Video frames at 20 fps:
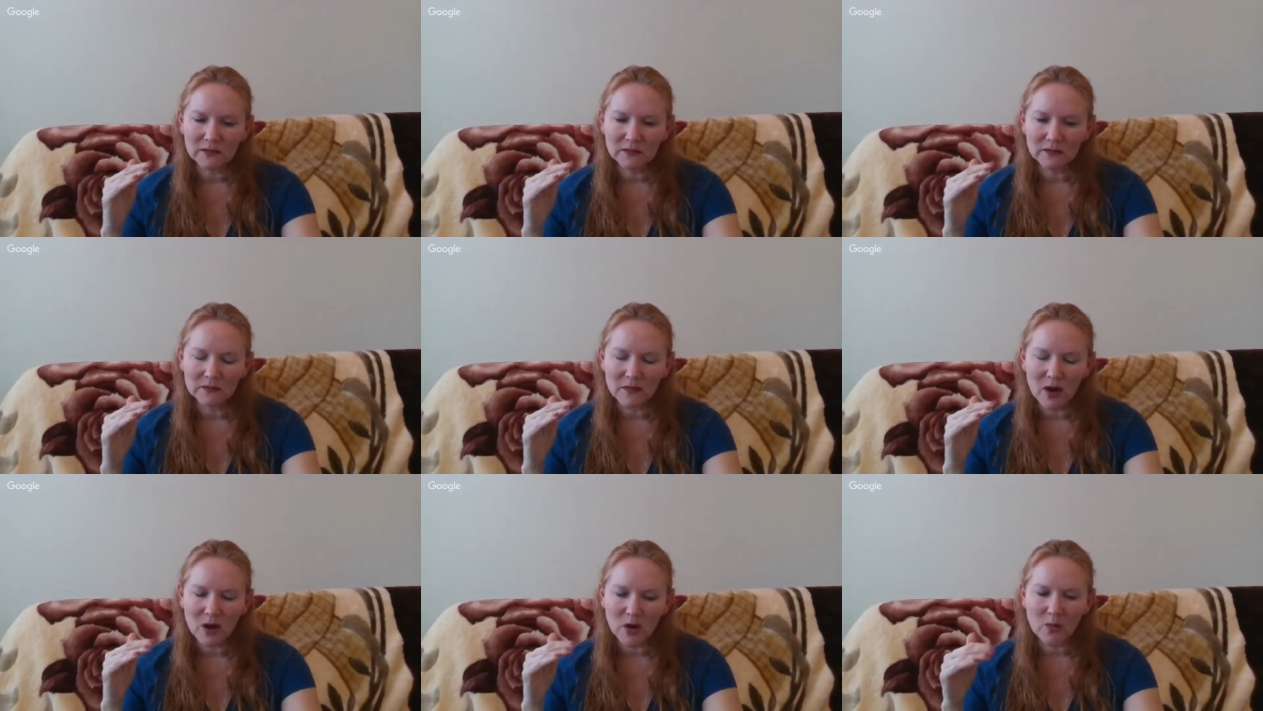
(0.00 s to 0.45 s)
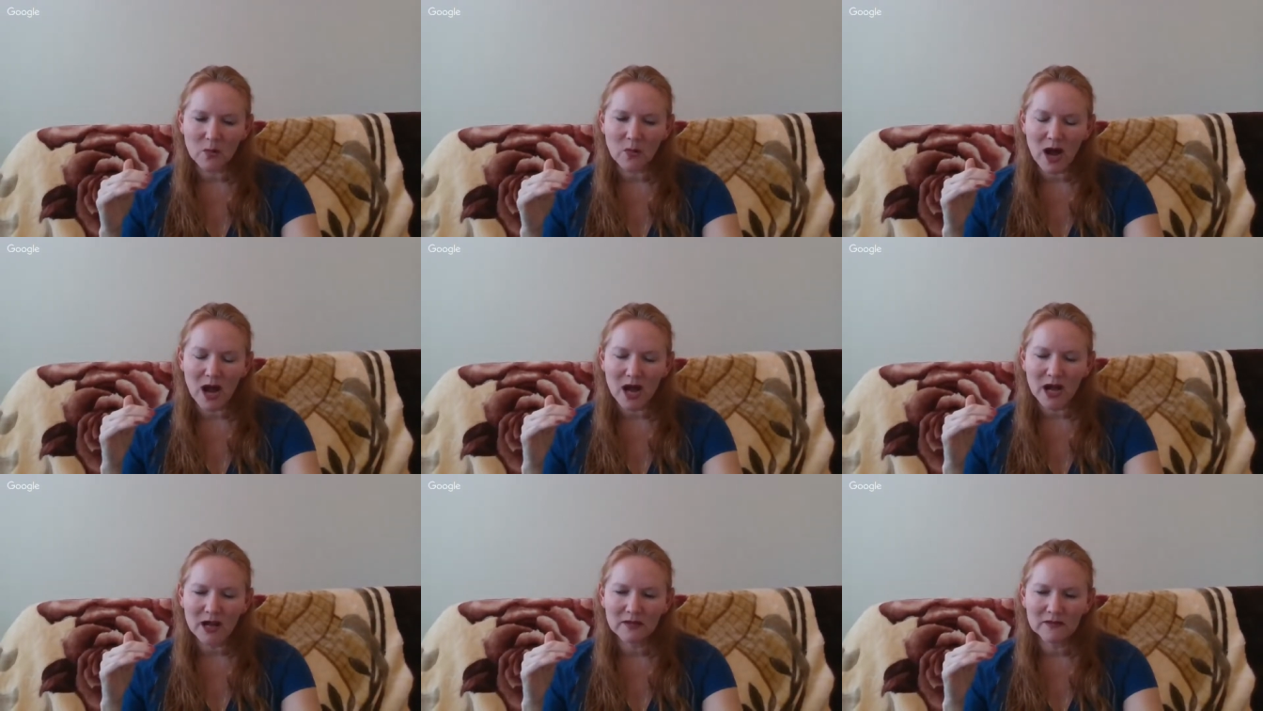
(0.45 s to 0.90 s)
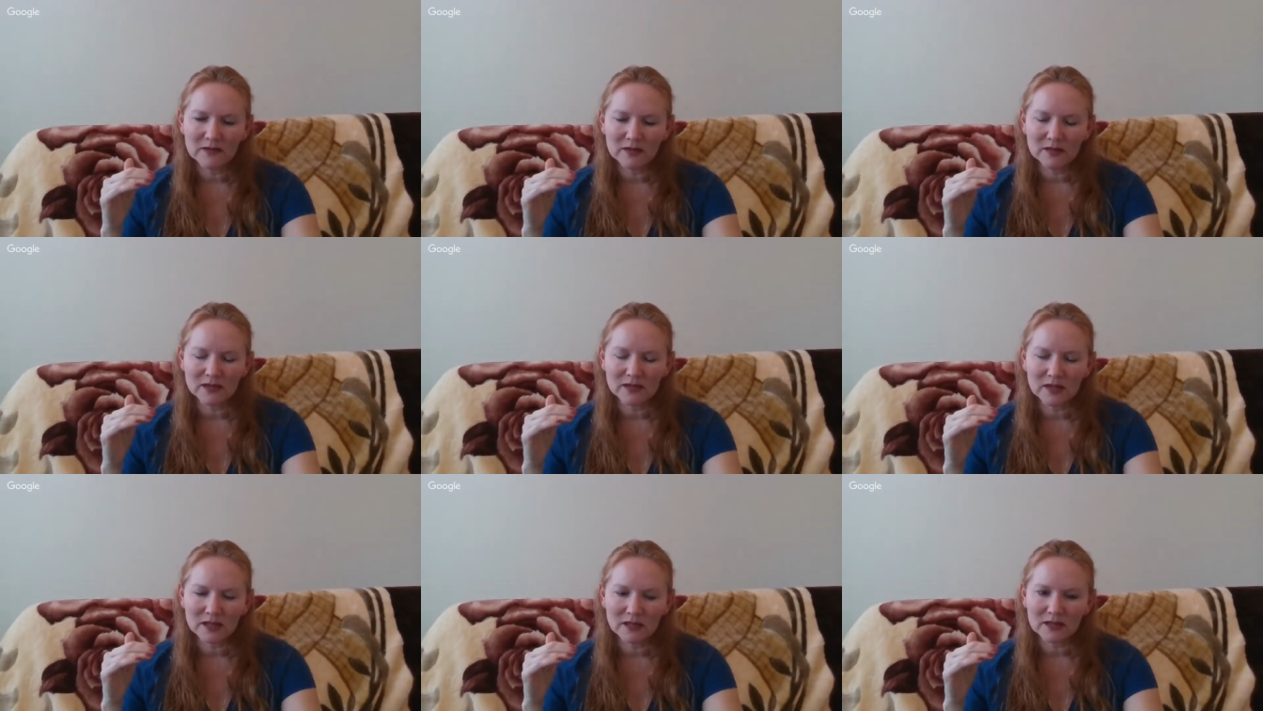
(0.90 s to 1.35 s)
from our
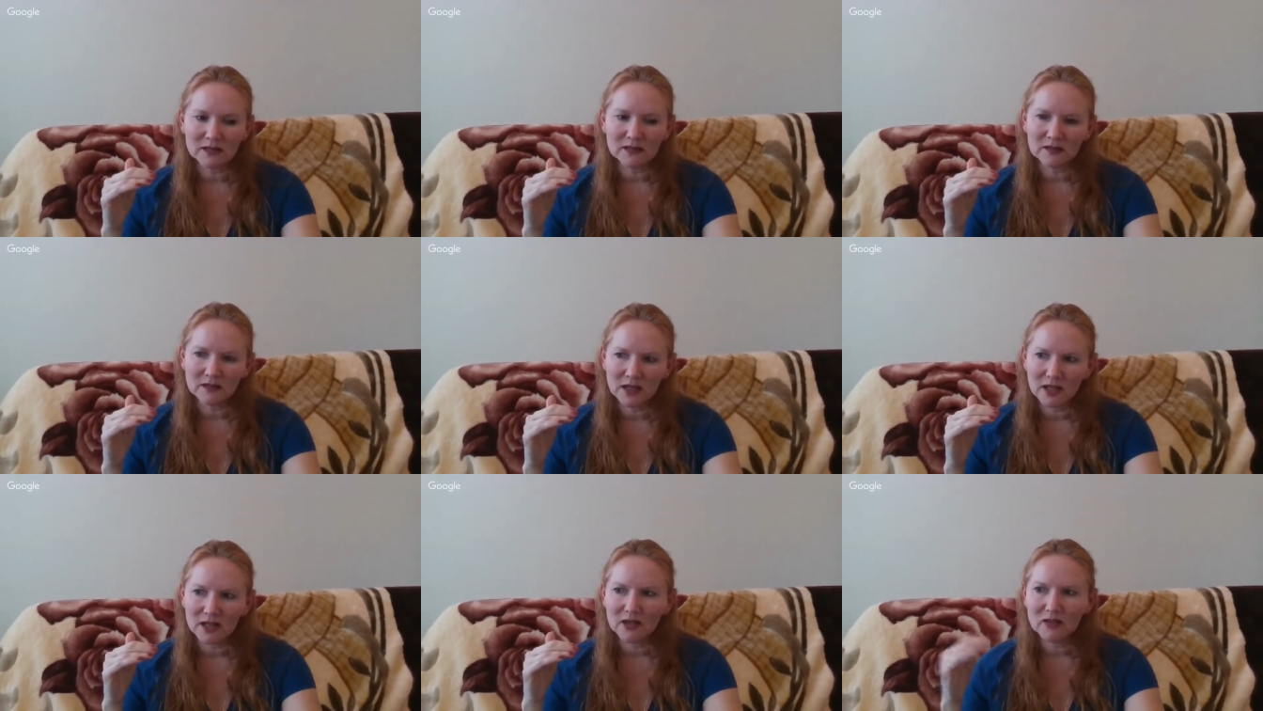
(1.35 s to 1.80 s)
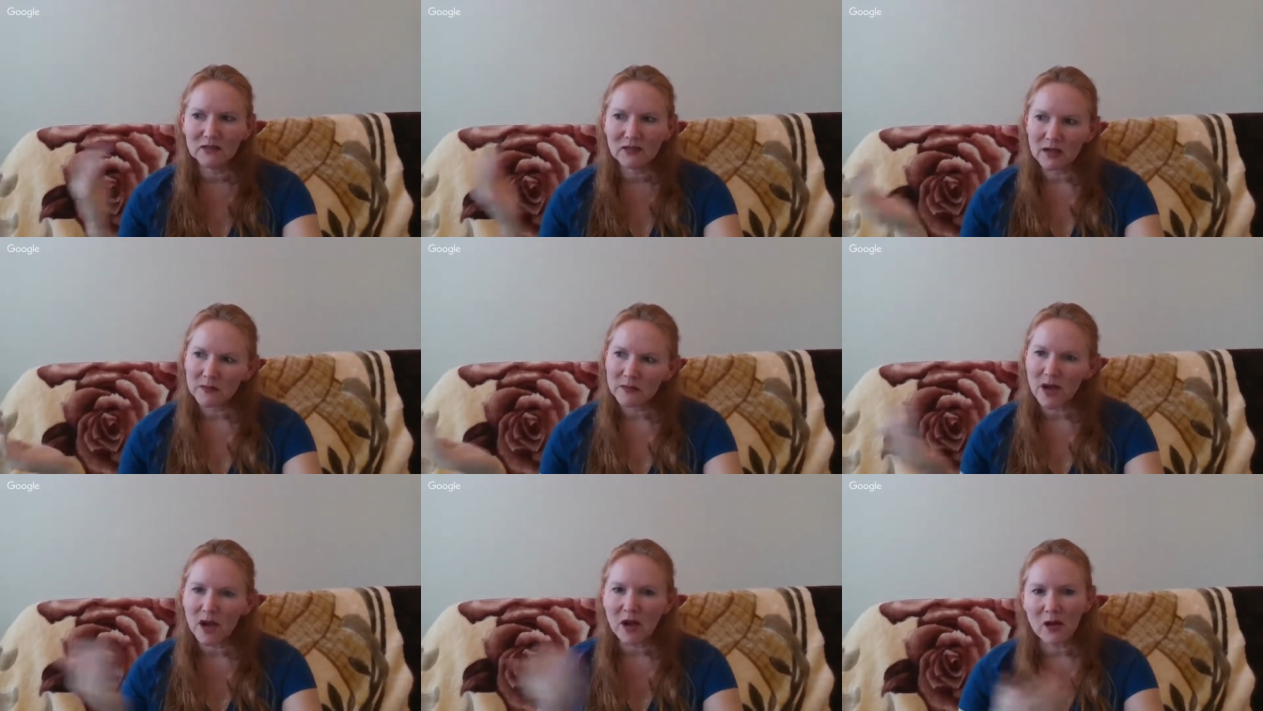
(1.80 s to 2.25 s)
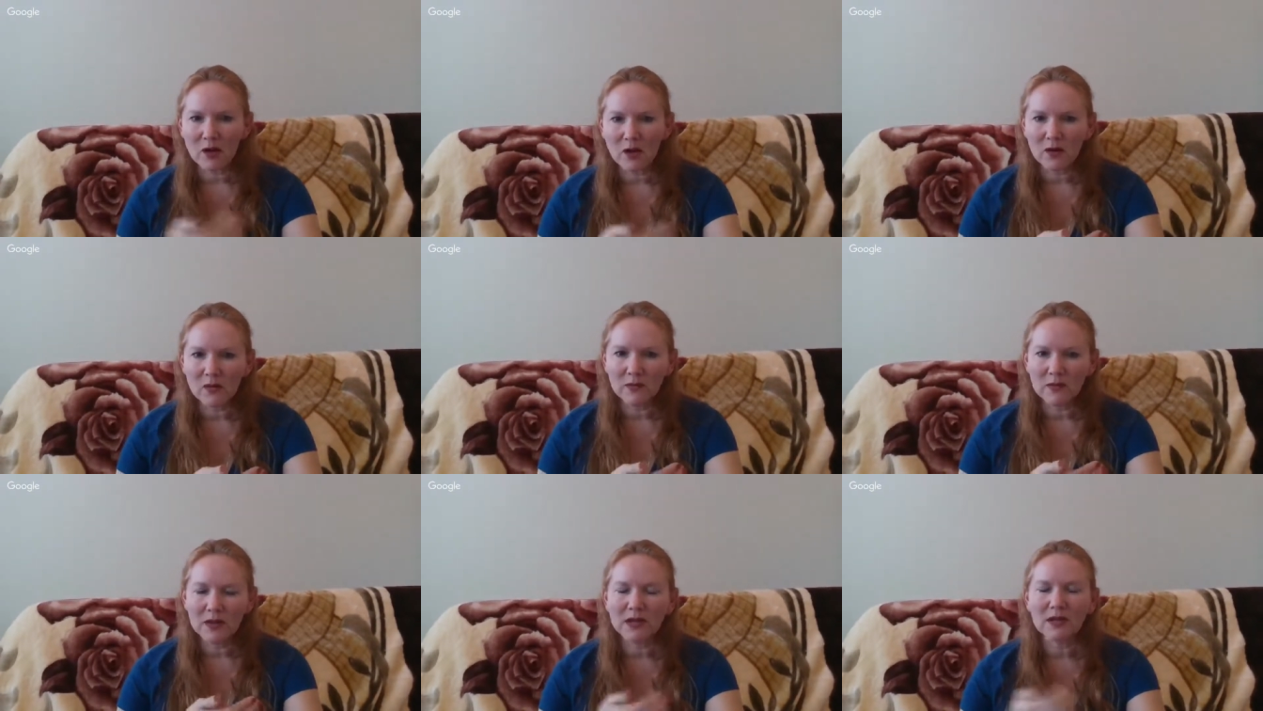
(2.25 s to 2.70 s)
wives. But can you come home?